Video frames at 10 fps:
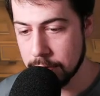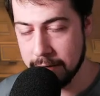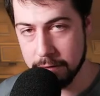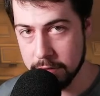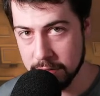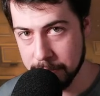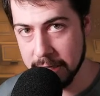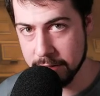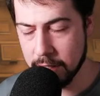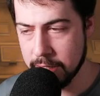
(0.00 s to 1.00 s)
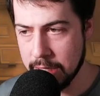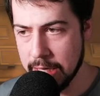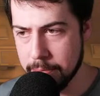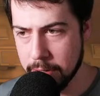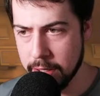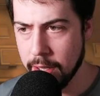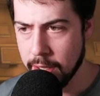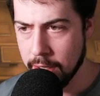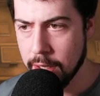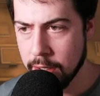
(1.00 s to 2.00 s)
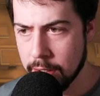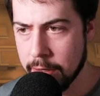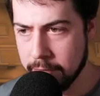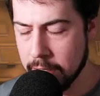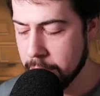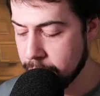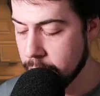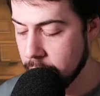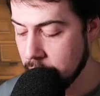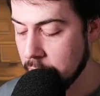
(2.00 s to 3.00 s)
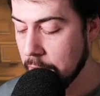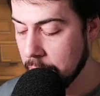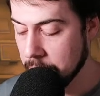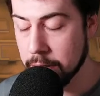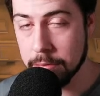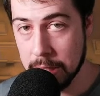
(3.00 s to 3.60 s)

even just based on the name, but I've read it before, and yeah, well,